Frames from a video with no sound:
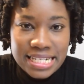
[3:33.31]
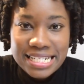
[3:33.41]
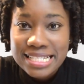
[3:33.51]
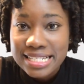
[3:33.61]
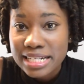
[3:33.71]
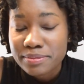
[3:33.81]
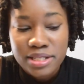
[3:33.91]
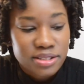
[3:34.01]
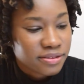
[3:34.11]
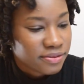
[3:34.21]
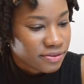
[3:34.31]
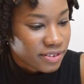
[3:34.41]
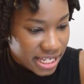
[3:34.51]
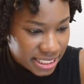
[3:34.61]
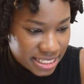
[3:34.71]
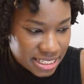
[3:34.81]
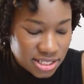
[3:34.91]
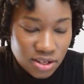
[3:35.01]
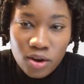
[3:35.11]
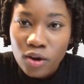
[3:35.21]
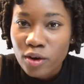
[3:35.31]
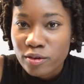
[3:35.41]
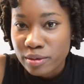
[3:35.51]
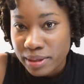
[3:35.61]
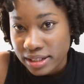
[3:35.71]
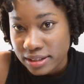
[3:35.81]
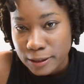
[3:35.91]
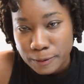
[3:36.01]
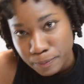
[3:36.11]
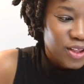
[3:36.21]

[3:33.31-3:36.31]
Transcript: incitement to violence, or rebellion.